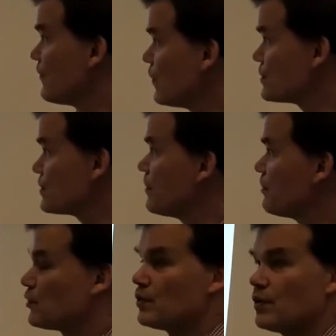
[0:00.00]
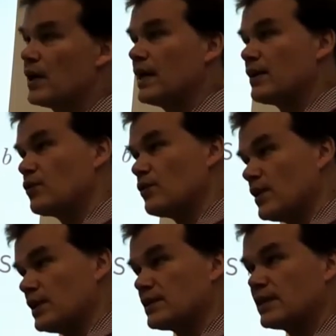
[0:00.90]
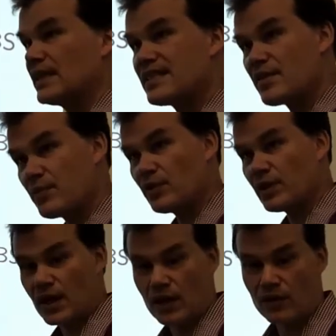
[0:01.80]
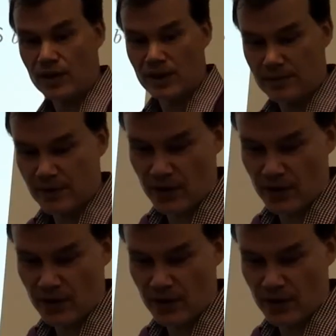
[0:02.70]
the first step to lead to this distributed algorithm.